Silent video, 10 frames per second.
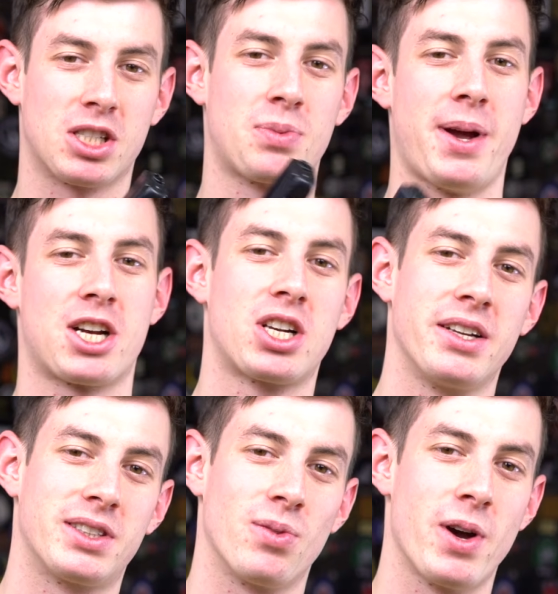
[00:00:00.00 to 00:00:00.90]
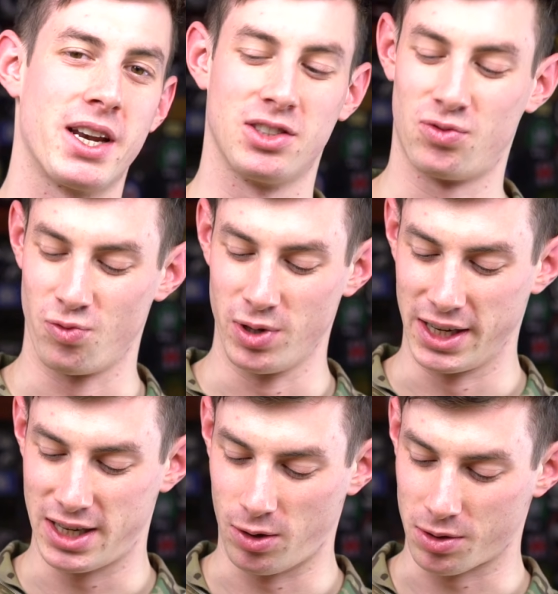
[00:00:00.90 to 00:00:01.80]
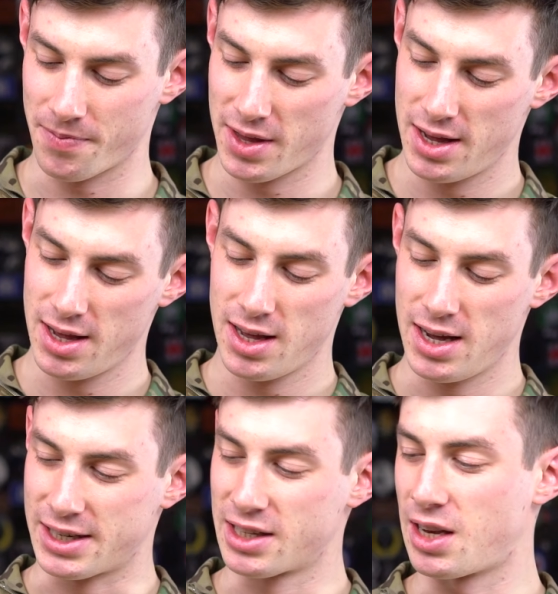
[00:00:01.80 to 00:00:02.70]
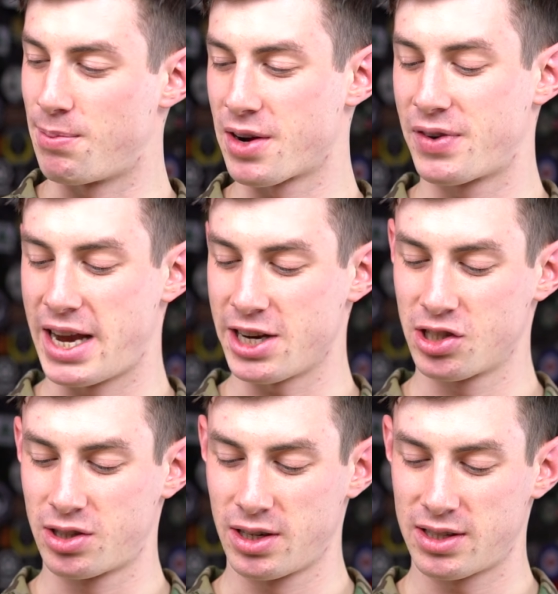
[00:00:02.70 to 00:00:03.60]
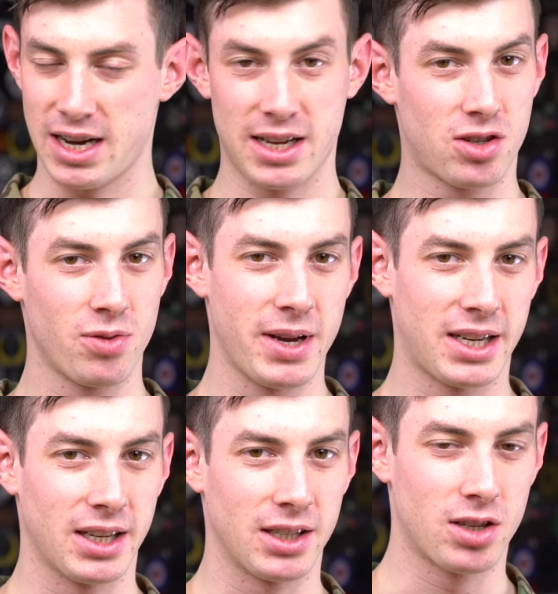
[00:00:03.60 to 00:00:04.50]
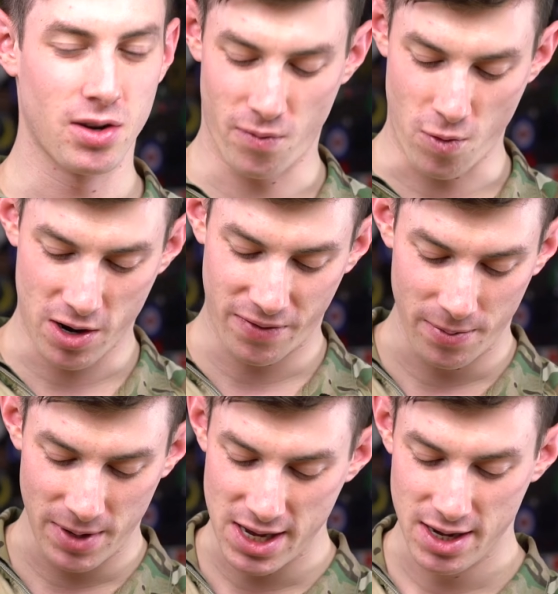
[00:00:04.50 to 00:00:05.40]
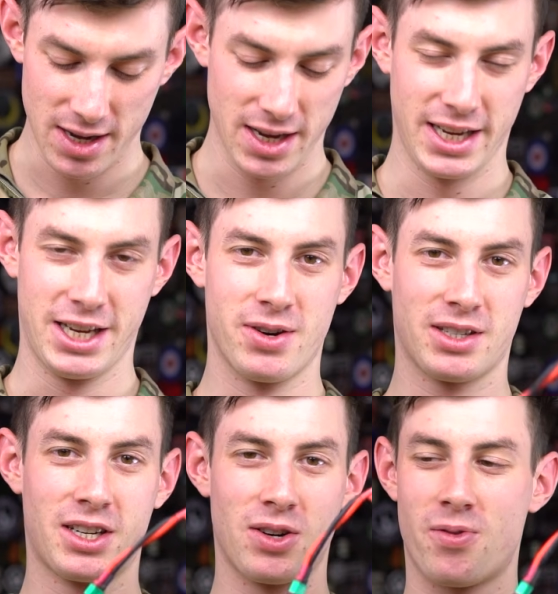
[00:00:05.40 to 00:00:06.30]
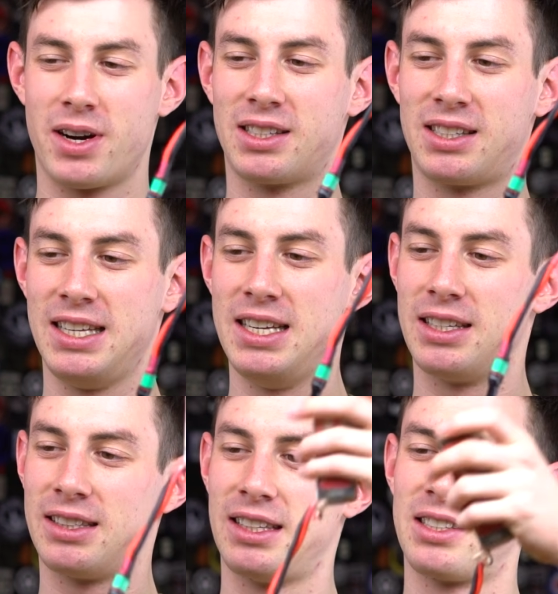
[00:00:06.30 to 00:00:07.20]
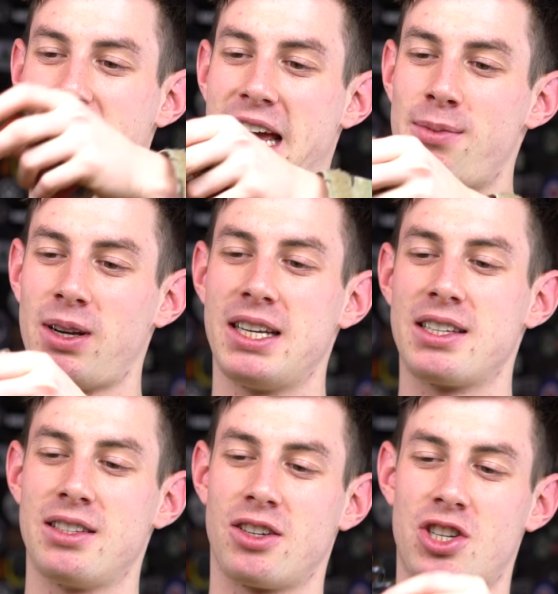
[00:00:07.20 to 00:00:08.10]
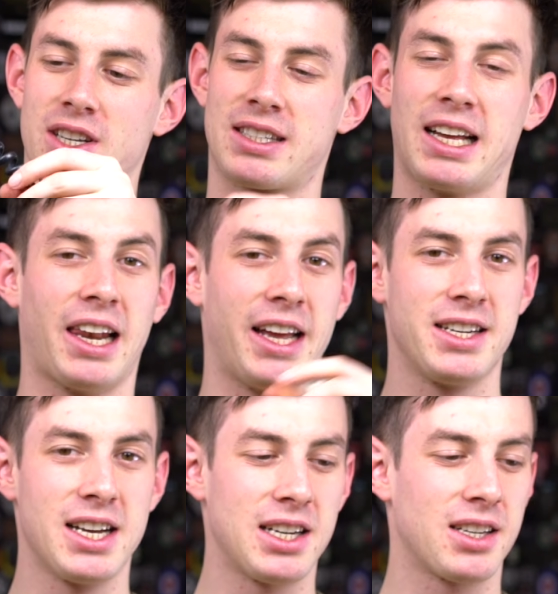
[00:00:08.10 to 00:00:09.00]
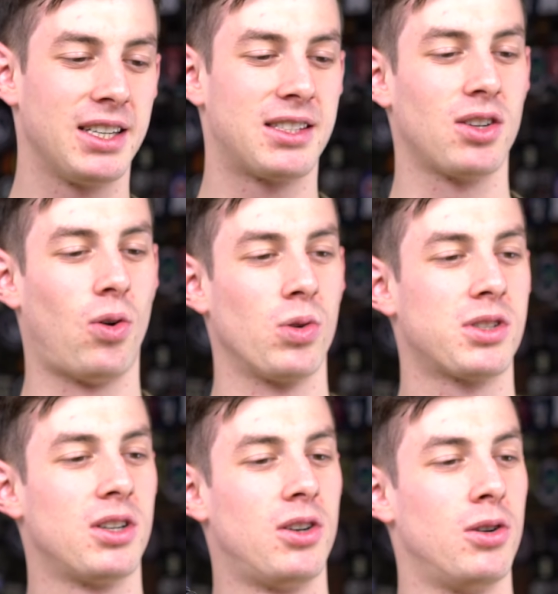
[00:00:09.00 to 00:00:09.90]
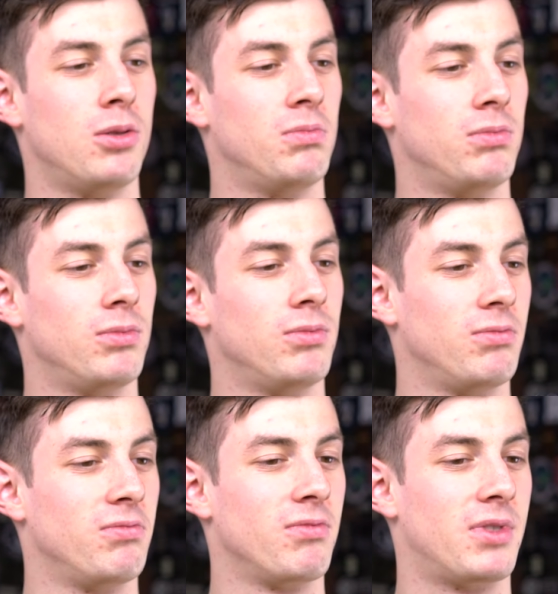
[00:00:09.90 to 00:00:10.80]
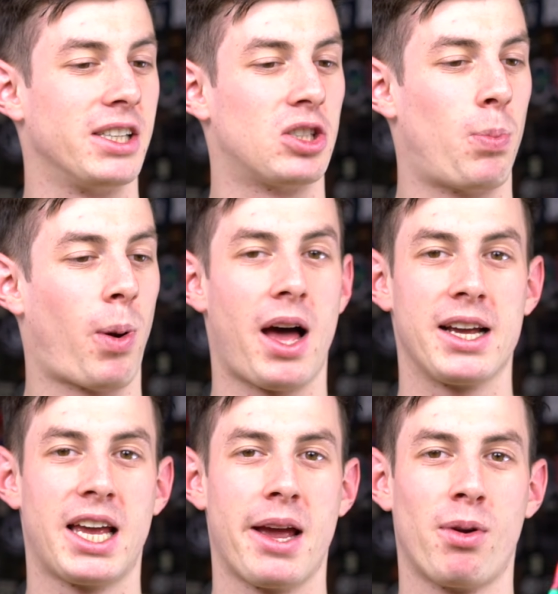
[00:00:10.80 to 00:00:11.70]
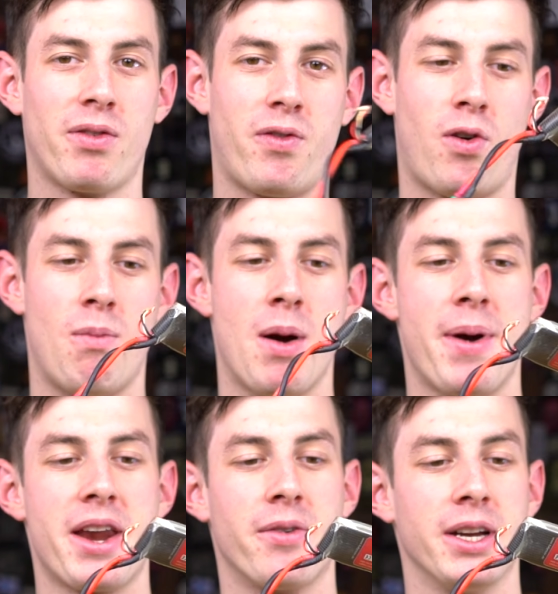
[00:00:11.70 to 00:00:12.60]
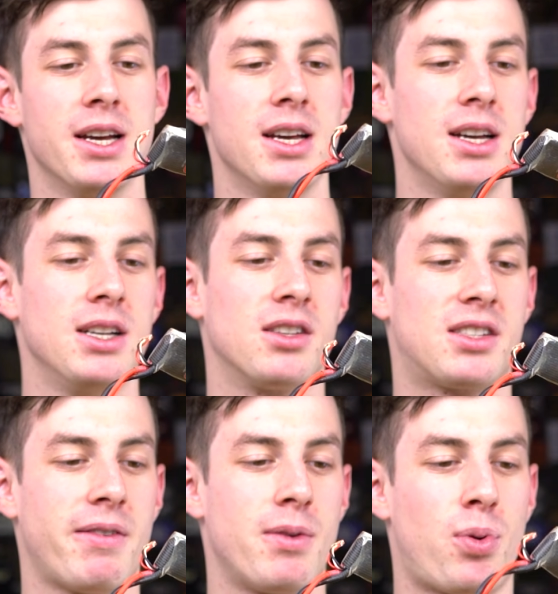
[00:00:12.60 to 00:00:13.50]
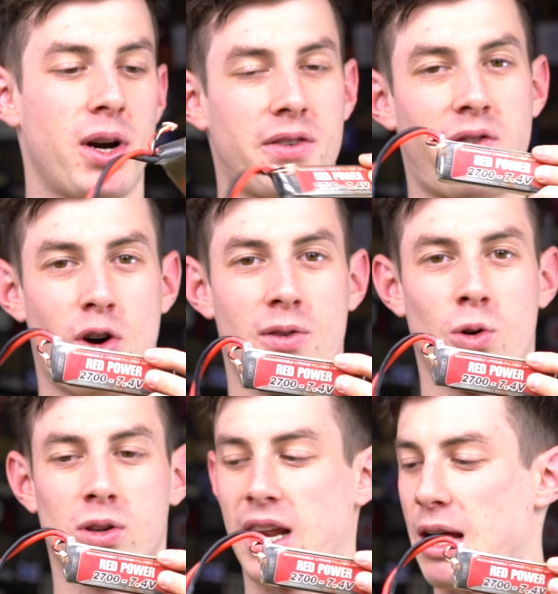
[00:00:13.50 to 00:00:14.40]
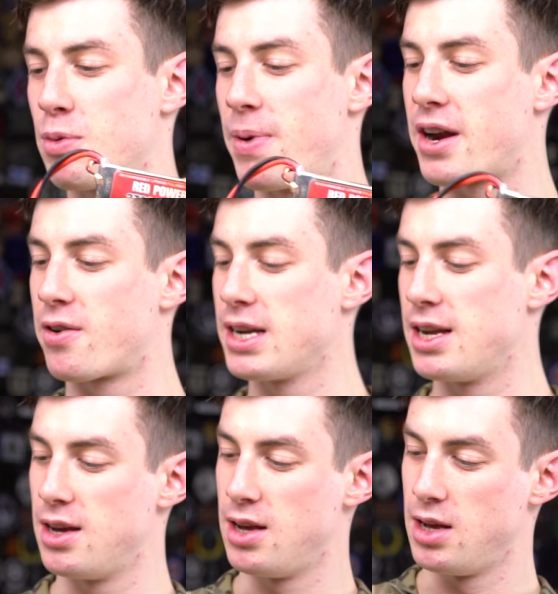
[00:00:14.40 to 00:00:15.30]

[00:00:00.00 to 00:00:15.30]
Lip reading: especially if the weather is really cold. I did some modifications to this gun to make it work for me. Here, as you can already see, this cable here is not just a lanyard, it's also the supply cable for my battery. It's a 7.4 volt LiPo battery,